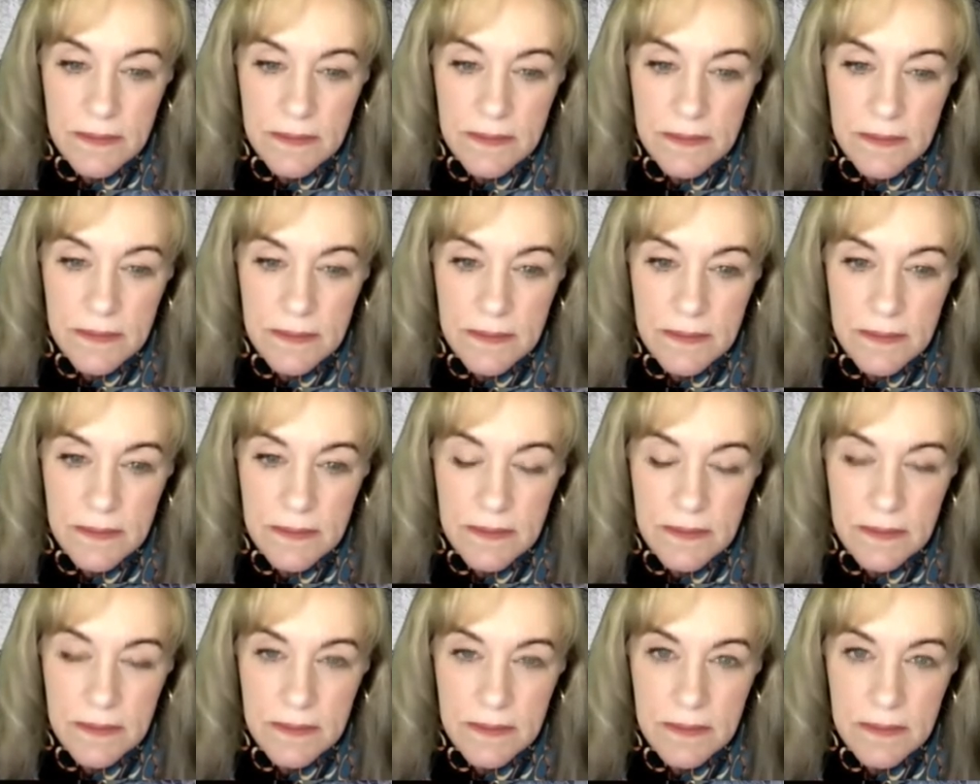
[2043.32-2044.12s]

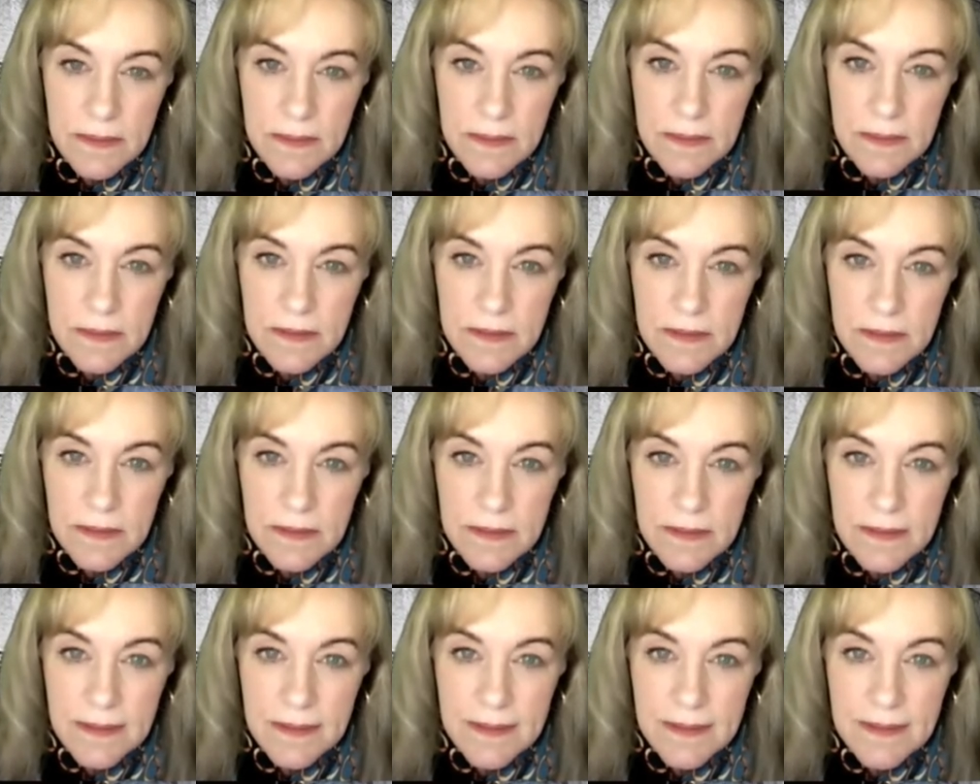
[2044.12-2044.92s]

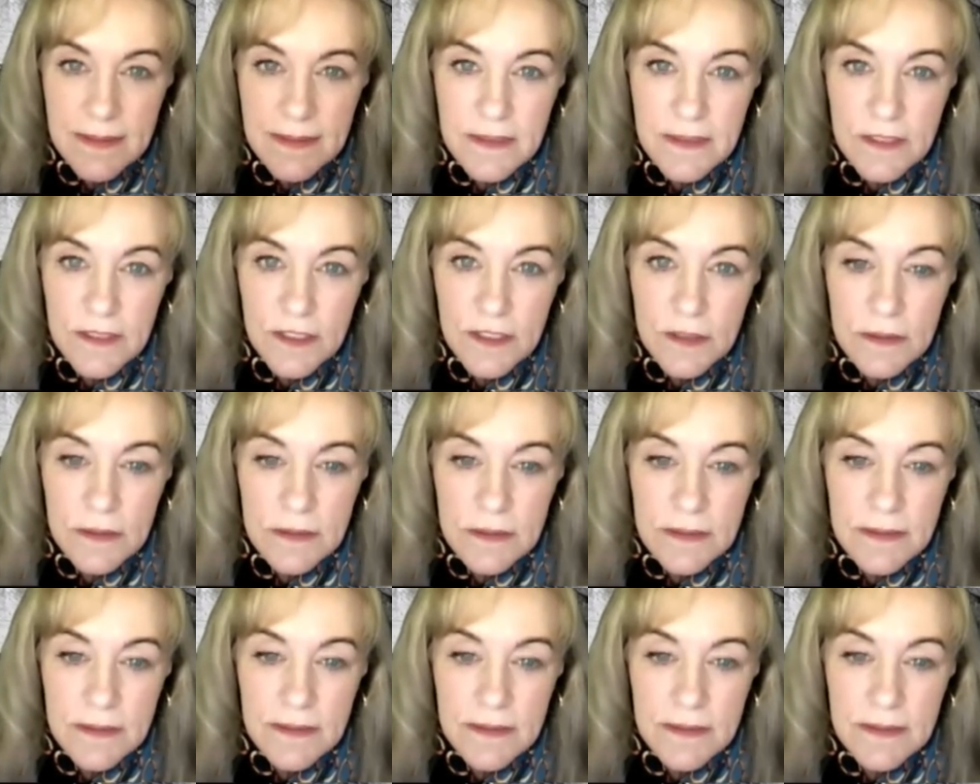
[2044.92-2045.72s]

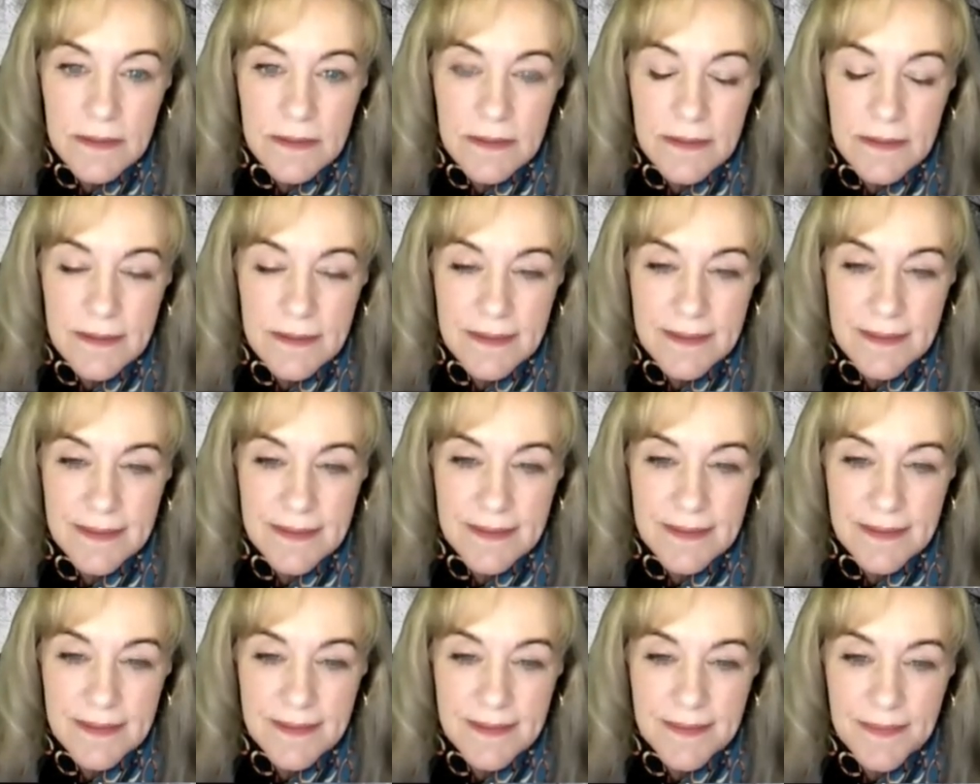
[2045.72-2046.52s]

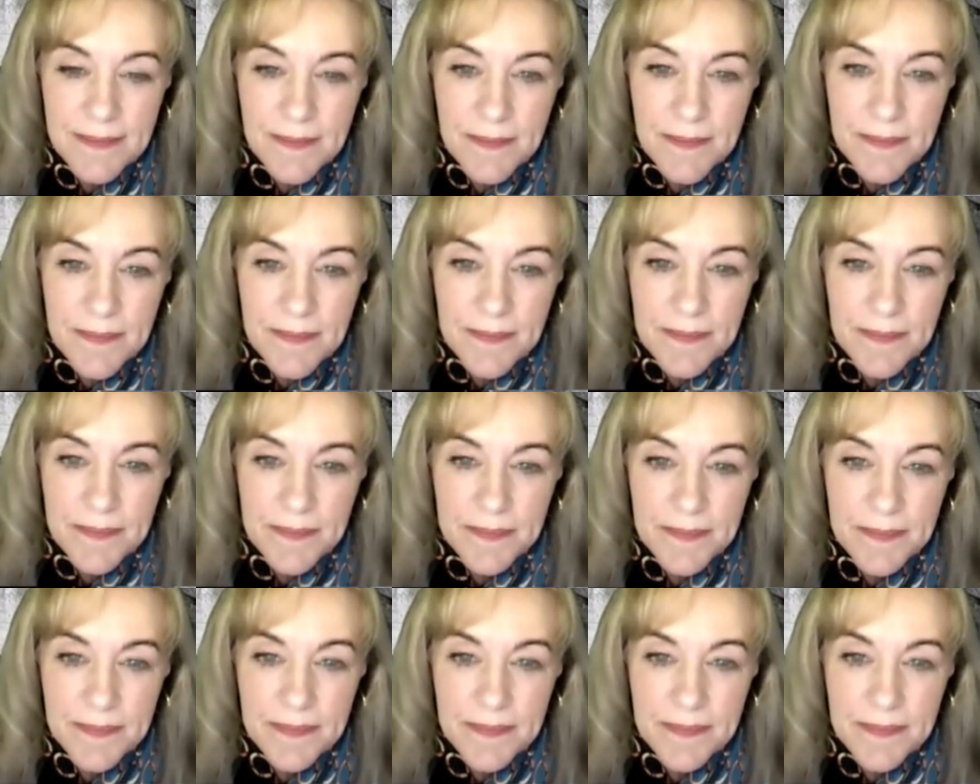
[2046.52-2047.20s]
[no speech]